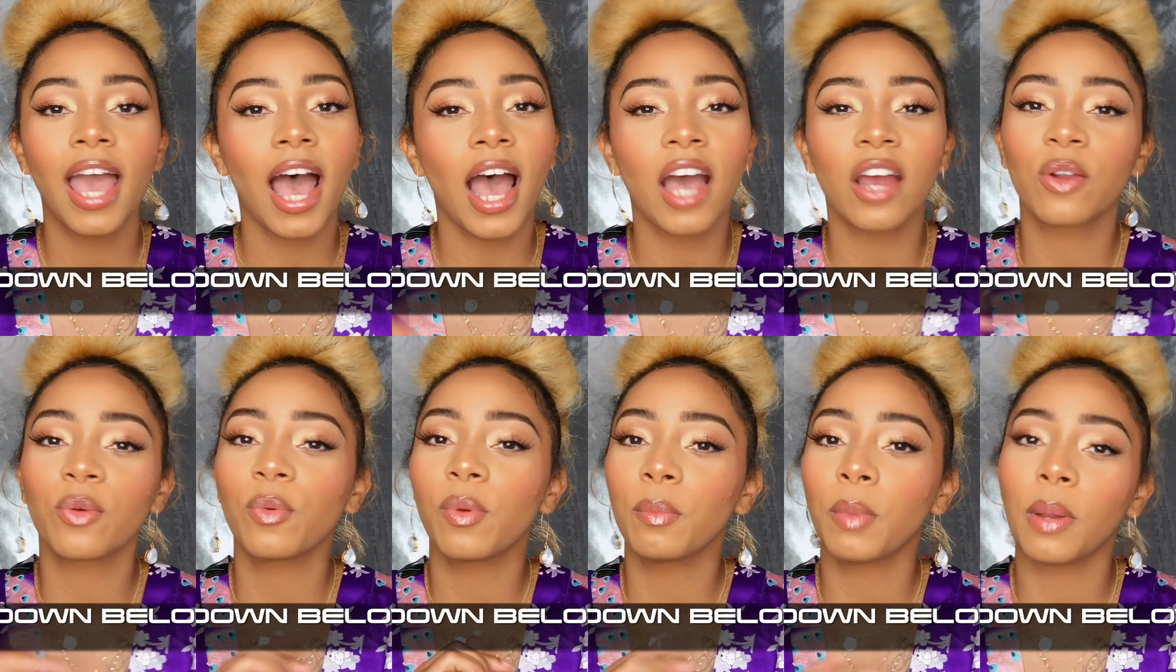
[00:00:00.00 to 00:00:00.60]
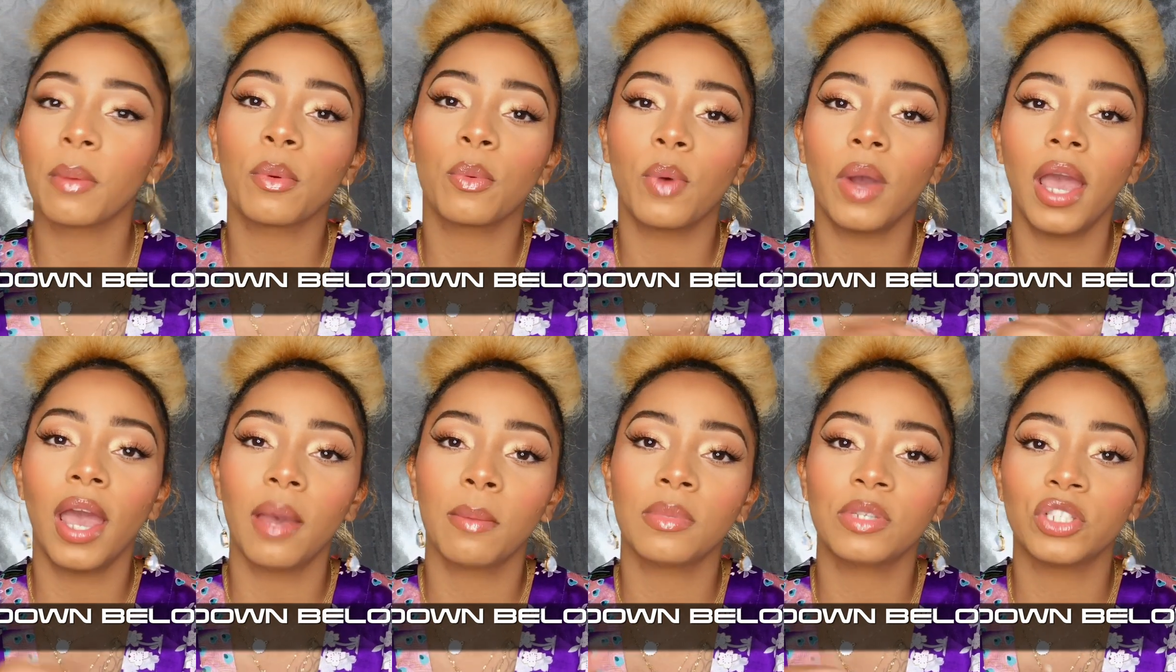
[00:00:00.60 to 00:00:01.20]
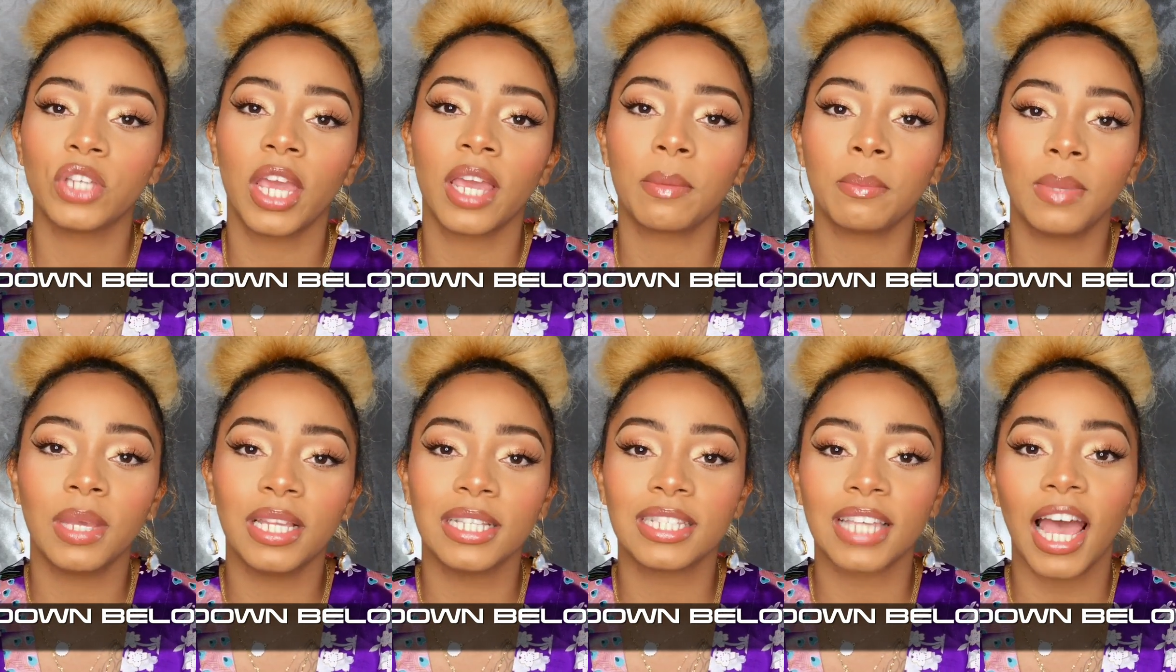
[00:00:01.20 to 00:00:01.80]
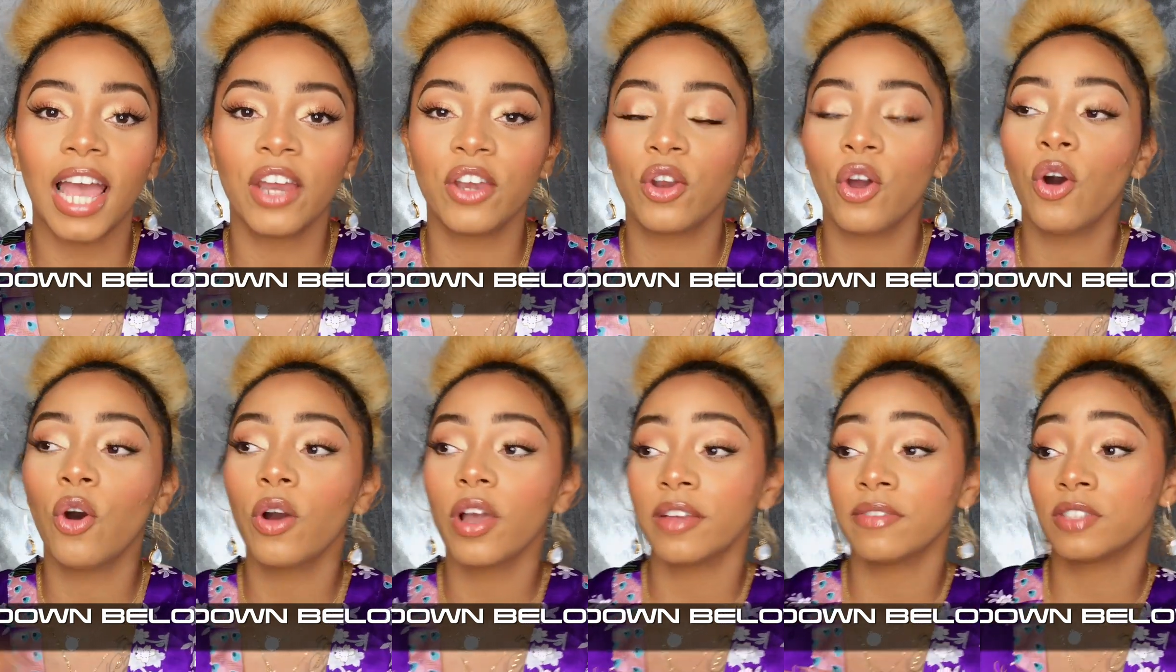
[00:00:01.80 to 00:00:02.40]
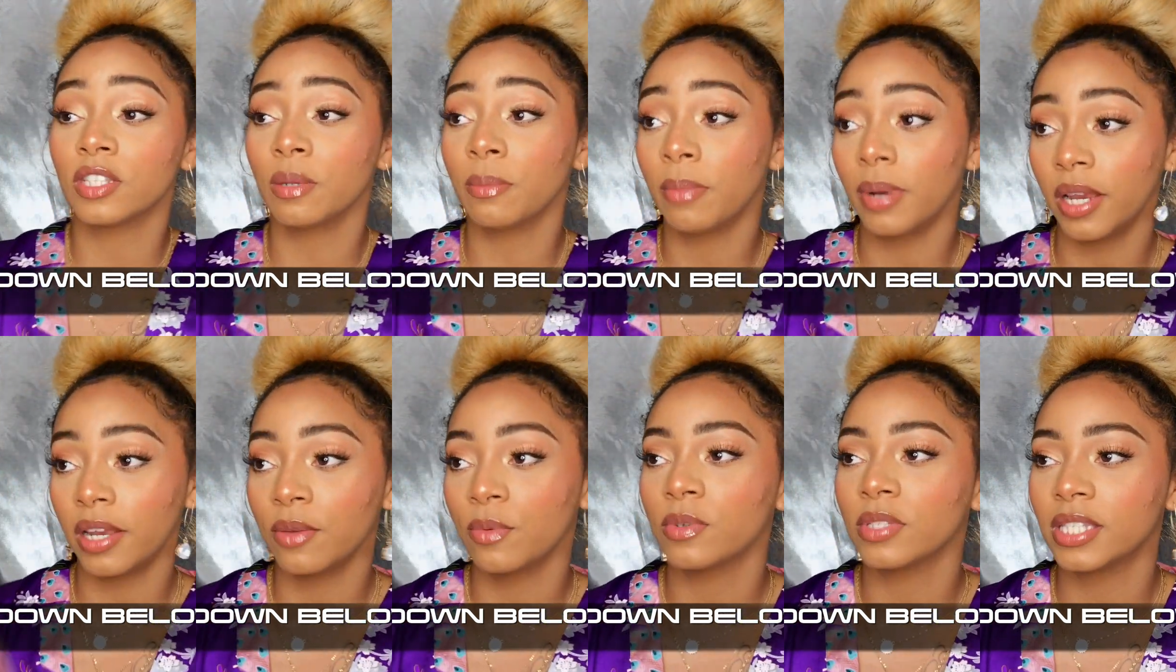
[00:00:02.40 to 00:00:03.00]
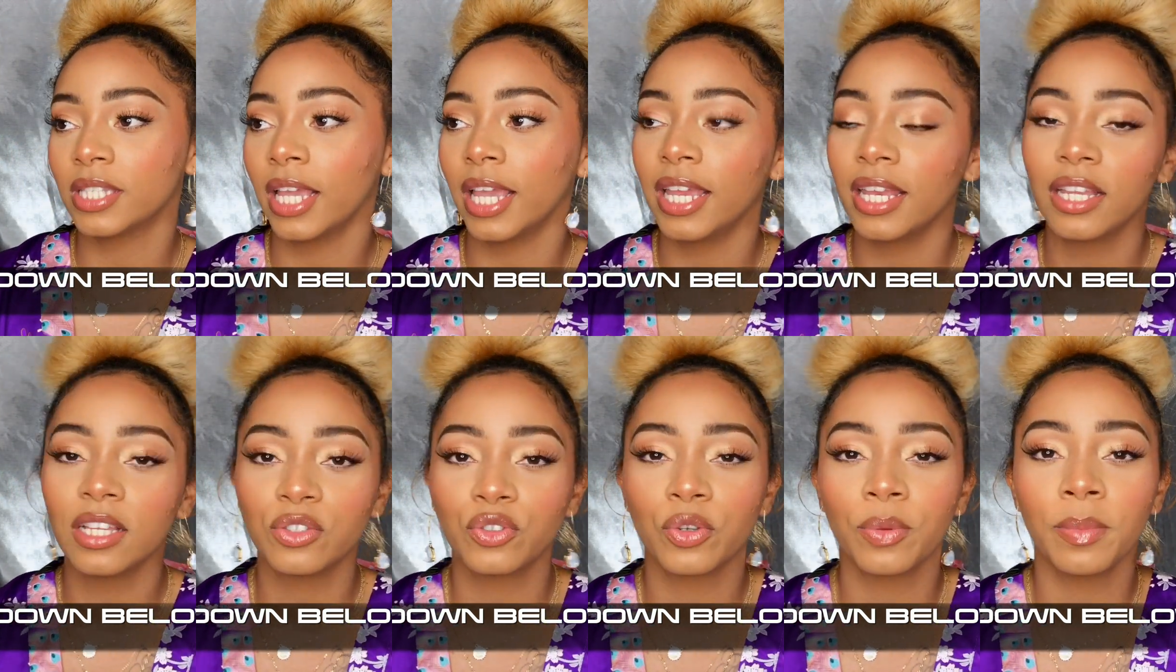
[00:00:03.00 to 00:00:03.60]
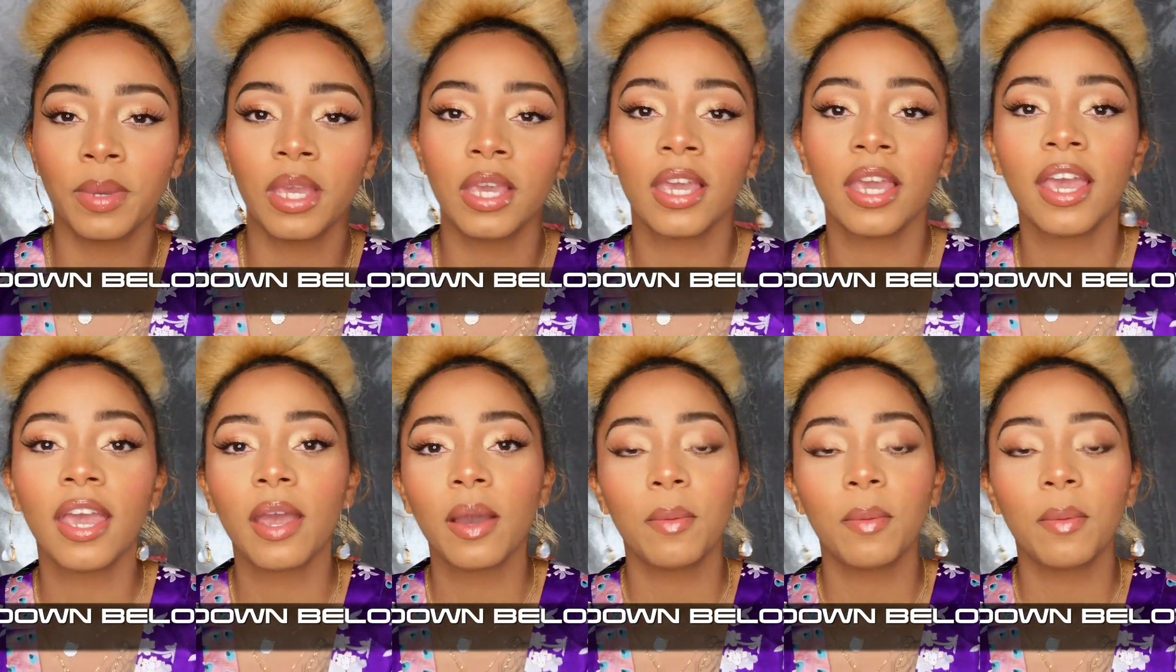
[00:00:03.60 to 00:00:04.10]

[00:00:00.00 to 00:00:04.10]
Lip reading: I don't remember what hamajang means. I know if somebody was saying it to me,